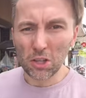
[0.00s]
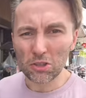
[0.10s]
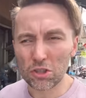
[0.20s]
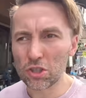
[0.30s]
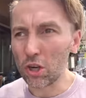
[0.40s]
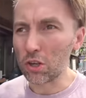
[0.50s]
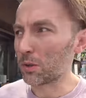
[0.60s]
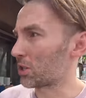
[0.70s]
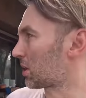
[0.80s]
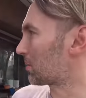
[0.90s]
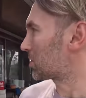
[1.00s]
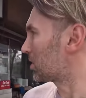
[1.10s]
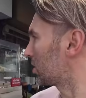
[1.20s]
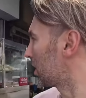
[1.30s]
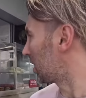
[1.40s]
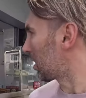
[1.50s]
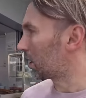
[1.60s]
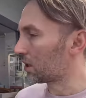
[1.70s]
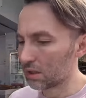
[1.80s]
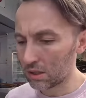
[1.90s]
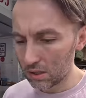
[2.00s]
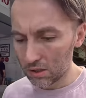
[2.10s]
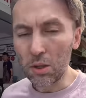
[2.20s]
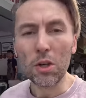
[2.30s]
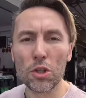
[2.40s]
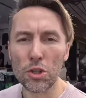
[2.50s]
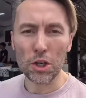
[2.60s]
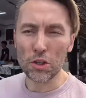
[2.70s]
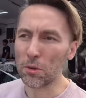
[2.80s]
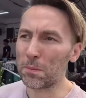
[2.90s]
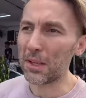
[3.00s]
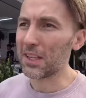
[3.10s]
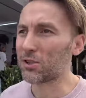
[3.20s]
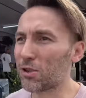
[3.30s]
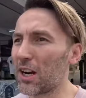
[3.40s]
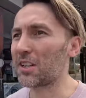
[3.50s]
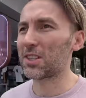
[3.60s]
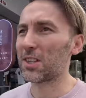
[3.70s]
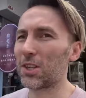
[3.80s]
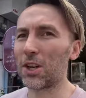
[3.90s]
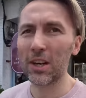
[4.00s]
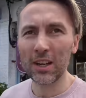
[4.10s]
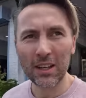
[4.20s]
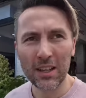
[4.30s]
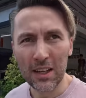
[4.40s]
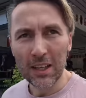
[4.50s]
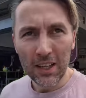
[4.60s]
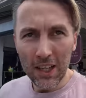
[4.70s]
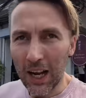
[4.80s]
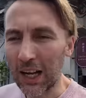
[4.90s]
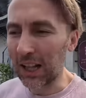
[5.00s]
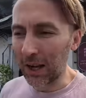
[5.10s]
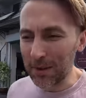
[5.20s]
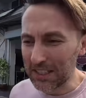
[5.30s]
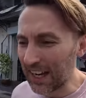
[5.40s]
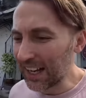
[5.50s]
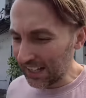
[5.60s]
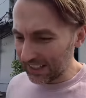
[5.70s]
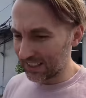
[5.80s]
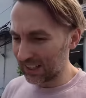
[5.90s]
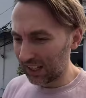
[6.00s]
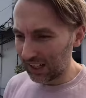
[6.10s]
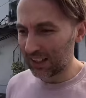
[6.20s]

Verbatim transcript: culture shock when you come to, uh, to a new place trying to acclimatise,